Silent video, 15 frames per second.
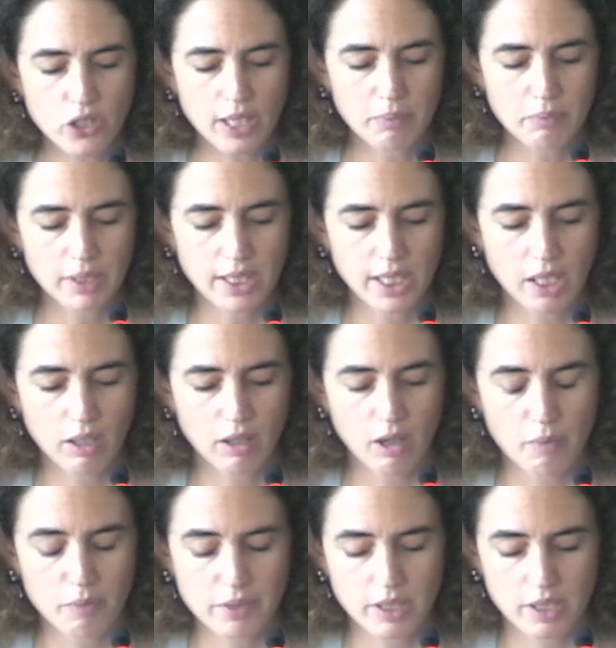media
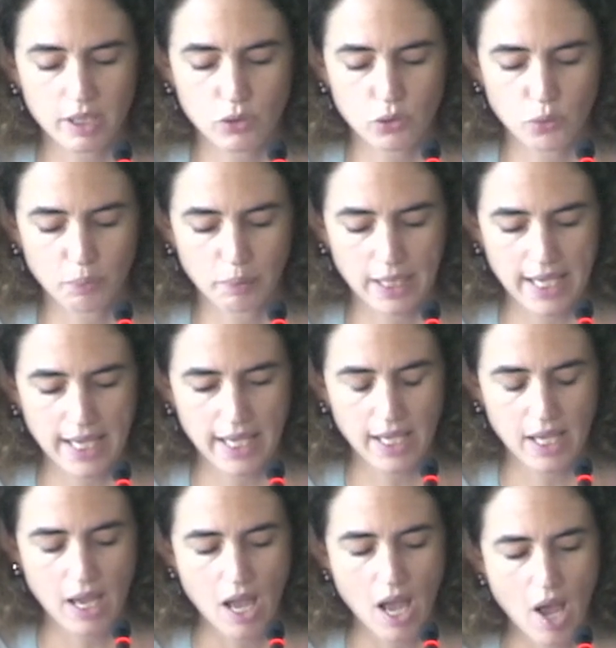comes into play.
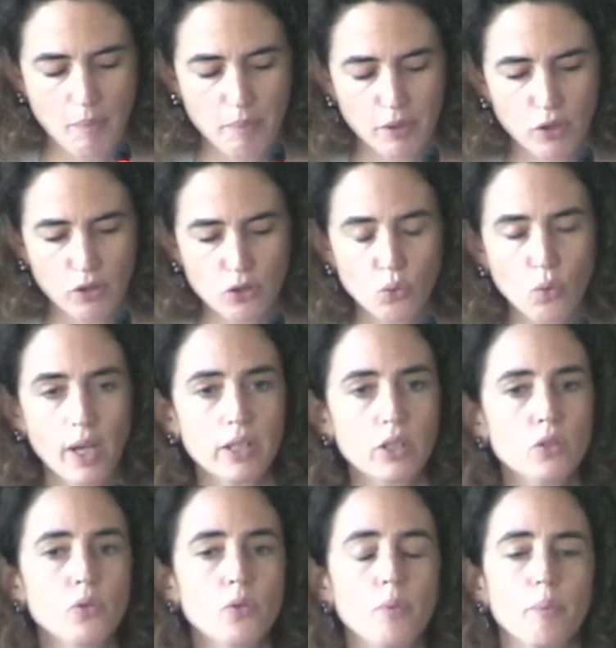Because when
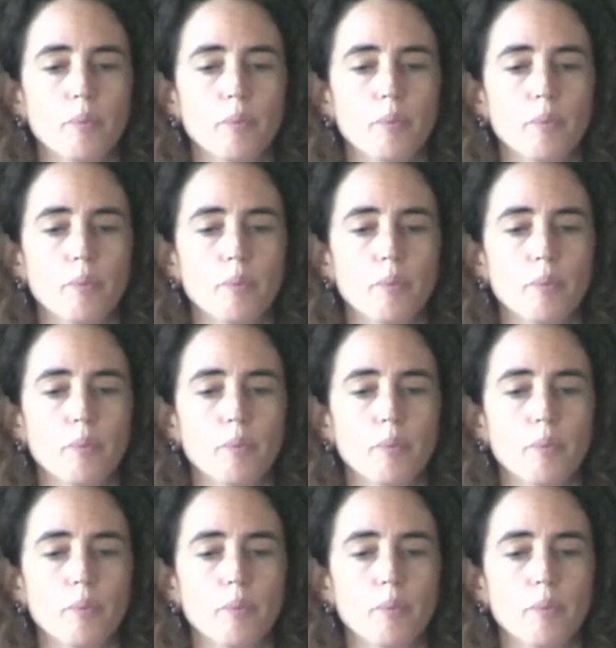you